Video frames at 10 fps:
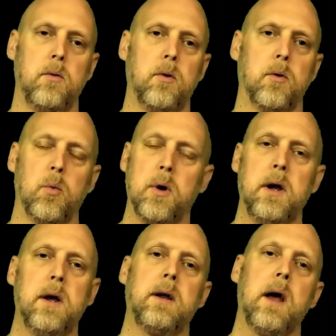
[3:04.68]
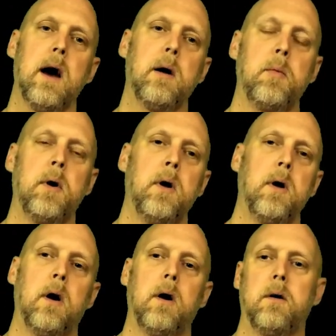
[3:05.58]
ring end gap.
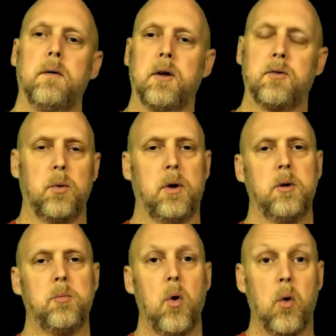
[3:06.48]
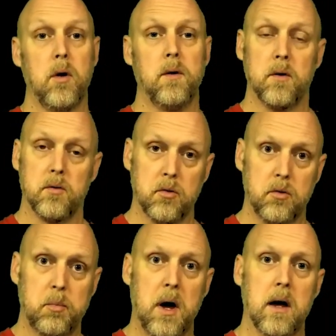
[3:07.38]
That's really important. There's a
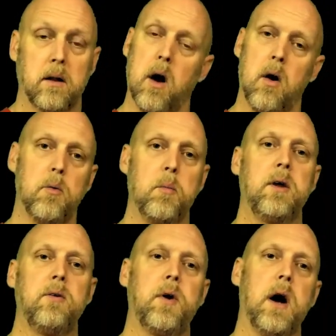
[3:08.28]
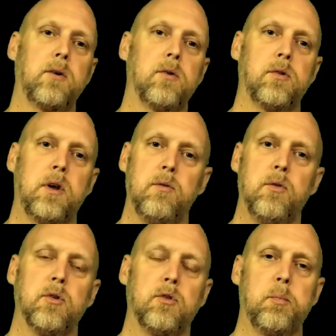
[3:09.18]
spec. All the manufacturers give
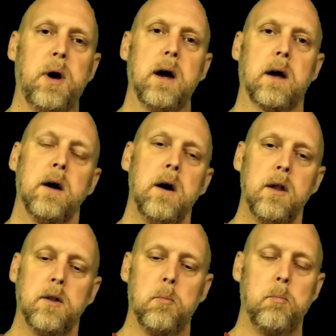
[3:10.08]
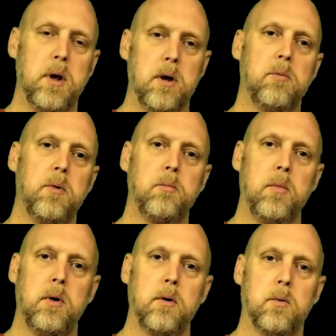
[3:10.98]
you a spec, the
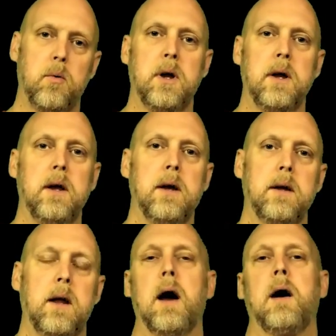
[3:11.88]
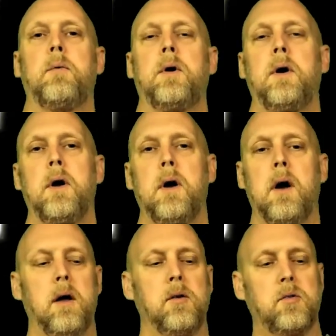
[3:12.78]
minimum ring end gap.
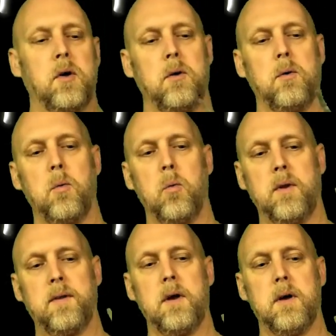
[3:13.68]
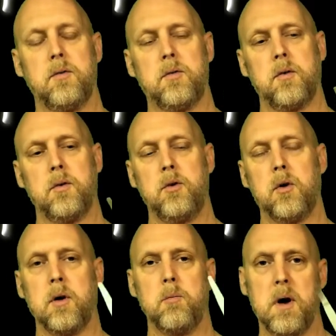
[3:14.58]
And so with this, you
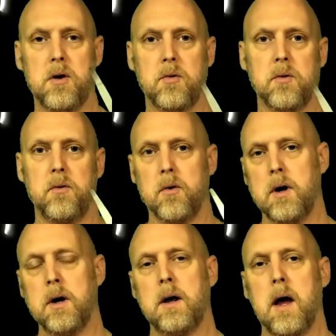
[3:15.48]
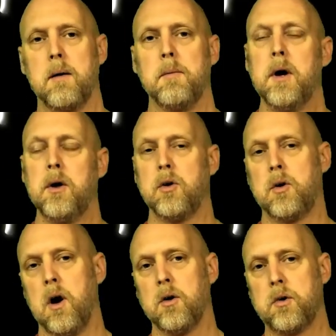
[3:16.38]
can measure your end gap. You
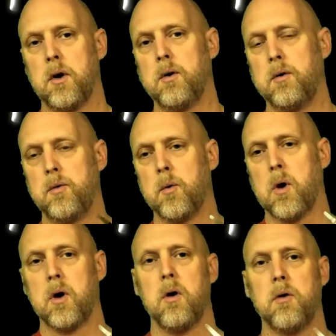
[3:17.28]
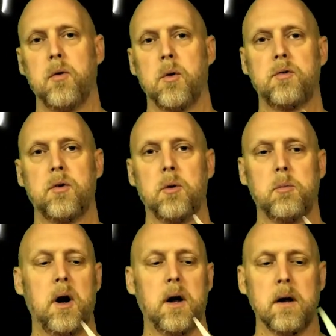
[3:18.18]
can also, if you're working on a 4-stroke
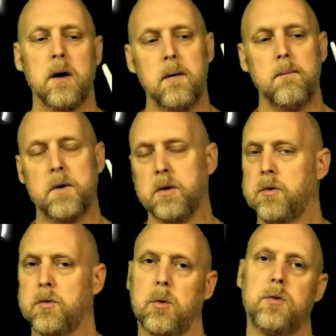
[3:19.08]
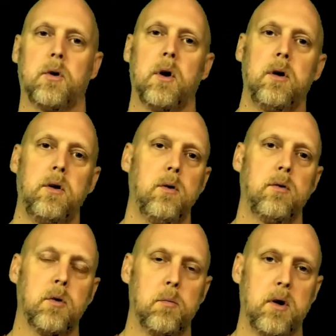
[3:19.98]
bike, this is what you're going to use
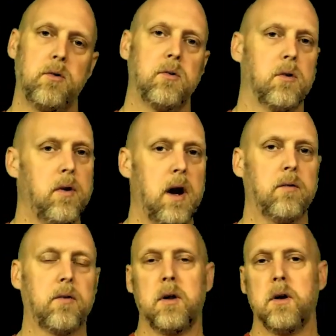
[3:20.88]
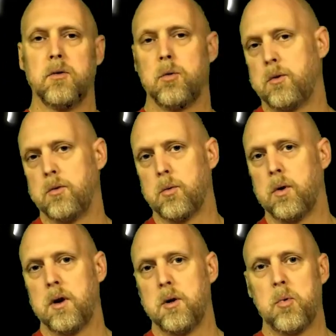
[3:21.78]
to measure your valve clearance, which is
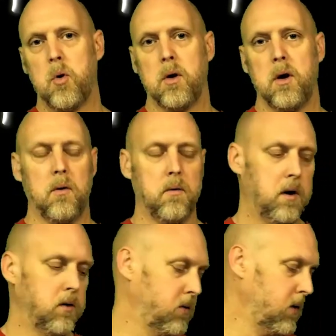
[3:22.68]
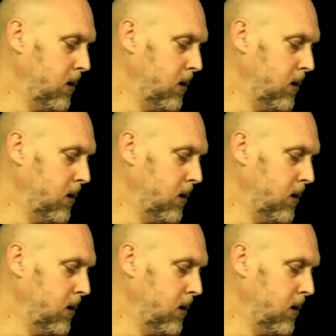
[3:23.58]
really important on those.